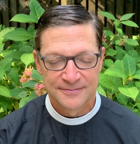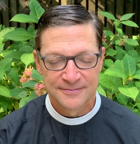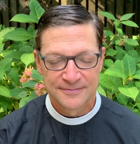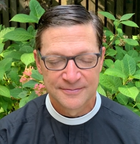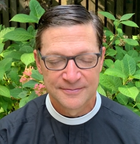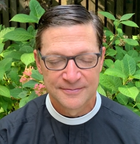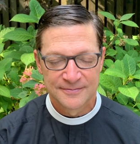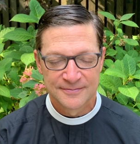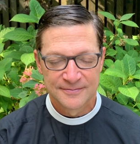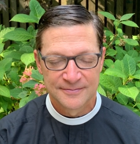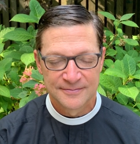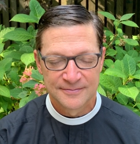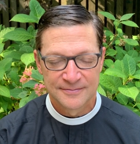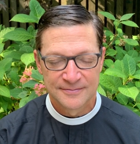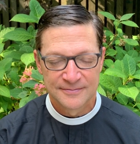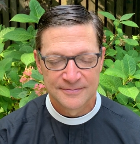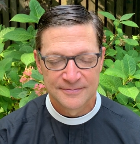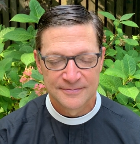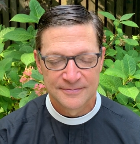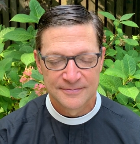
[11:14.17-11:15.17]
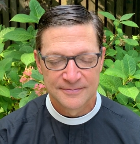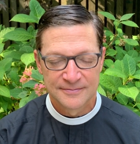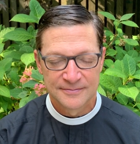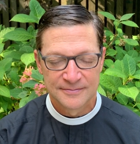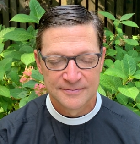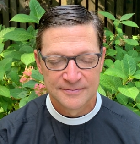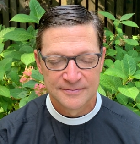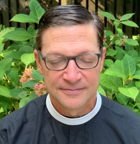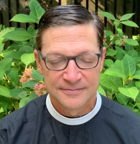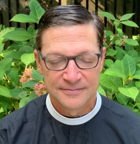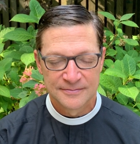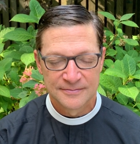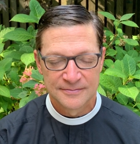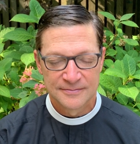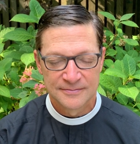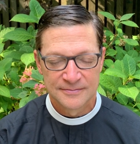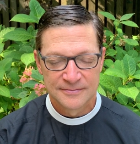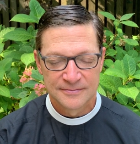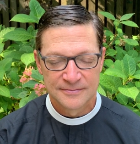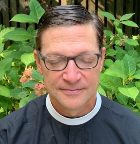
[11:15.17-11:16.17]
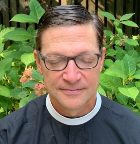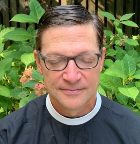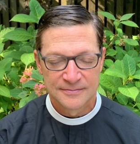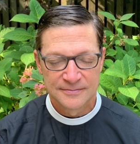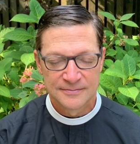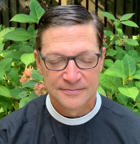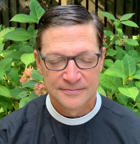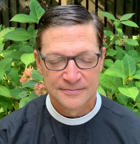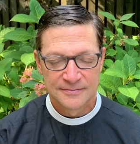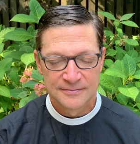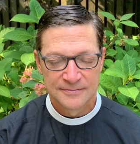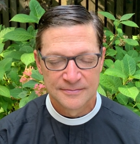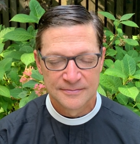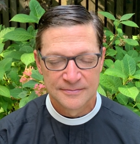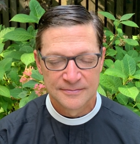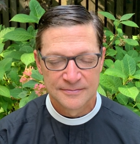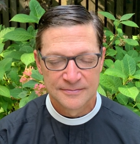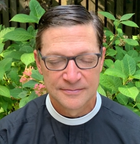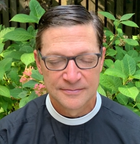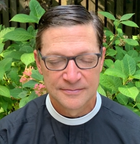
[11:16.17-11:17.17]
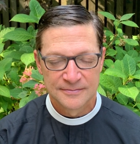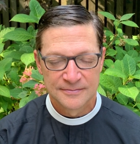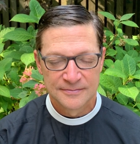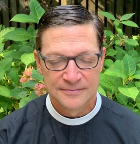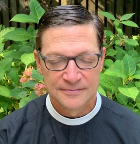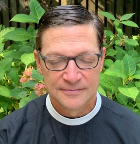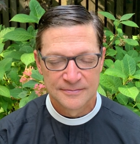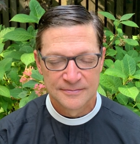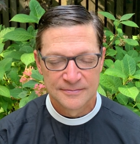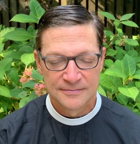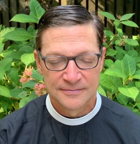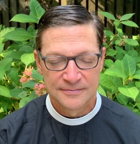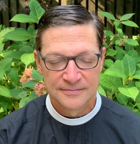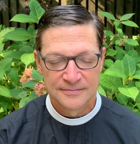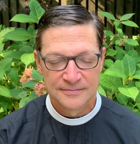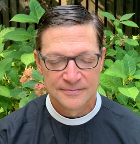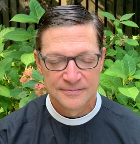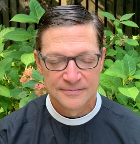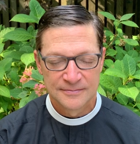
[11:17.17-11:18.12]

(silence)